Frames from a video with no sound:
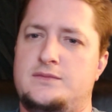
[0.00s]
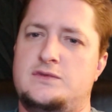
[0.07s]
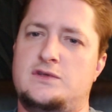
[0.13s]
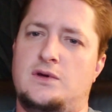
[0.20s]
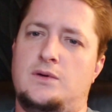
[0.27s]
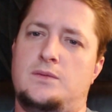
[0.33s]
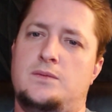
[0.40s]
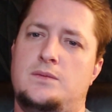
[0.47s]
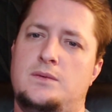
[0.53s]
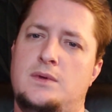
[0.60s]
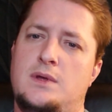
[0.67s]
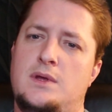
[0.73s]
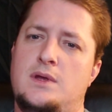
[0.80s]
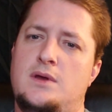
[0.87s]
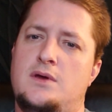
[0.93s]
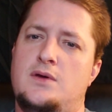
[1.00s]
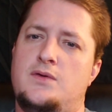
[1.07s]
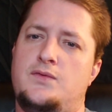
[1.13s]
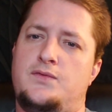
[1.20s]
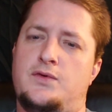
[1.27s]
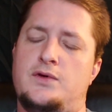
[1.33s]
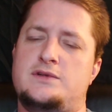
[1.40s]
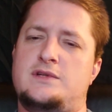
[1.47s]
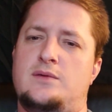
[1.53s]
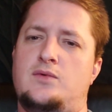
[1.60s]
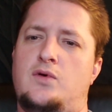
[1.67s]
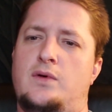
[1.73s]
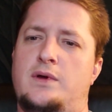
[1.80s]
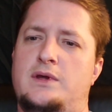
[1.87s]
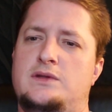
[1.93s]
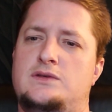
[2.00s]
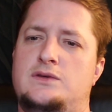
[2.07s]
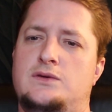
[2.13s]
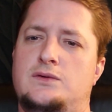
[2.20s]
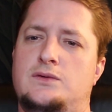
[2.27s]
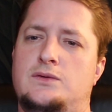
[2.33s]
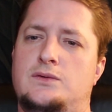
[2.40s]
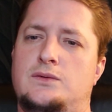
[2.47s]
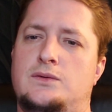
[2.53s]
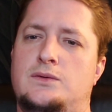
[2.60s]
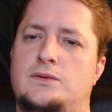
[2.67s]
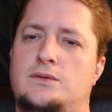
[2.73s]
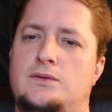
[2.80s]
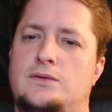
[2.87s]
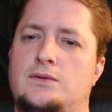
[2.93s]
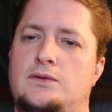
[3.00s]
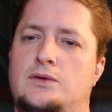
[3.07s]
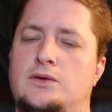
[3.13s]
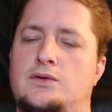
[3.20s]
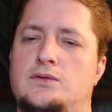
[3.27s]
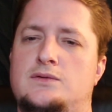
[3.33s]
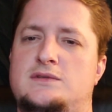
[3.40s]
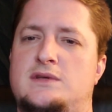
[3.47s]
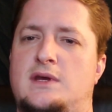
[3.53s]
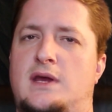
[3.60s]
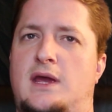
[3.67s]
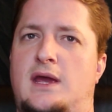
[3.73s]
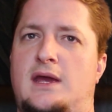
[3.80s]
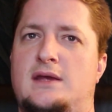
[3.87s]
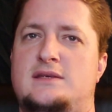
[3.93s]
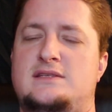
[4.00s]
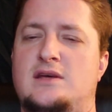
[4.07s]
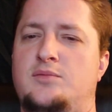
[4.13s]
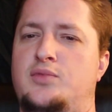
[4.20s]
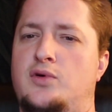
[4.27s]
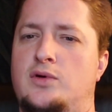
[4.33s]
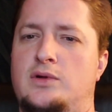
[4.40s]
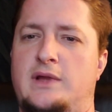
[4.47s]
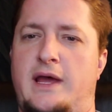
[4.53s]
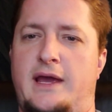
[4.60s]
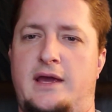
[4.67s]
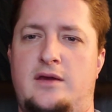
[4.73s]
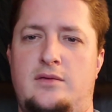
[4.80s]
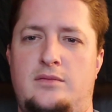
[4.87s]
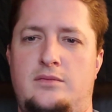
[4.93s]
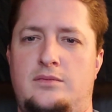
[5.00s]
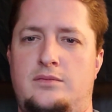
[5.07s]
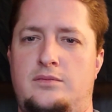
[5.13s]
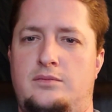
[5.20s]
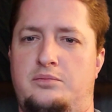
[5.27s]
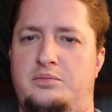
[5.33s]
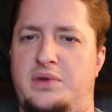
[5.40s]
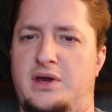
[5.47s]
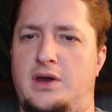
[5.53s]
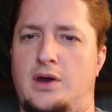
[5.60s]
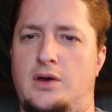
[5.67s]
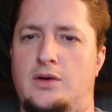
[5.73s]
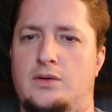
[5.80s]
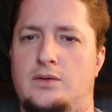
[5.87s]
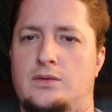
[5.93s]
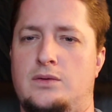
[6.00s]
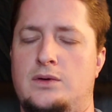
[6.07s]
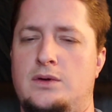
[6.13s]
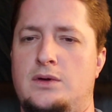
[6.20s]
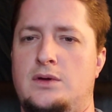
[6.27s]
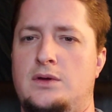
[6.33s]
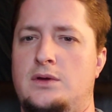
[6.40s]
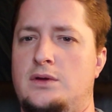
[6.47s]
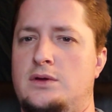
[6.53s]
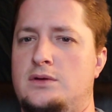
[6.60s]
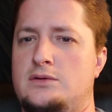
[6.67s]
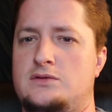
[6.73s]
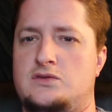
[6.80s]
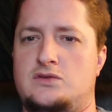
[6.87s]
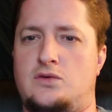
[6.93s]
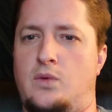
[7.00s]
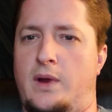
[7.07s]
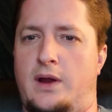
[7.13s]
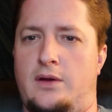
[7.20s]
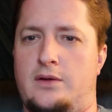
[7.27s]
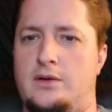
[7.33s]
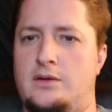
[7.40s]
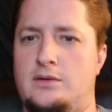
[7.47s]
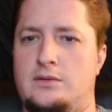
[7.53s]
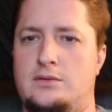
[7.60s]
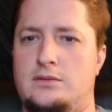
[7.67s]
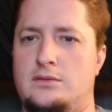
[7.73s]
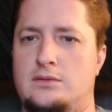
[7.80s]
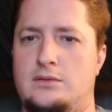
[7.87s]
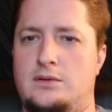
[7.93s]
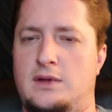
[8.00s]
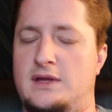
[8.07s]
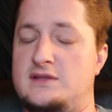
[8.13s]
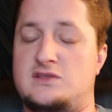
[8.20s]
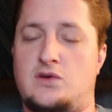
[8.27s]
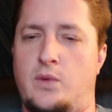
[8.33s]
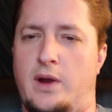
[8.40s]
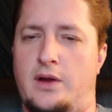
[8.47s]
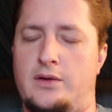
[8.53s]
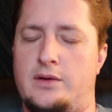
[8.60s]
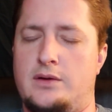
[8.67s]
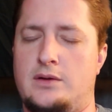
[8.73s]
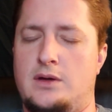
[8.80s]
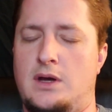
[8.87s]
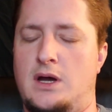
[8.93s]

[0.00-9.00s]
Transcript: So first I'm going to use a simple like big O squared, n squared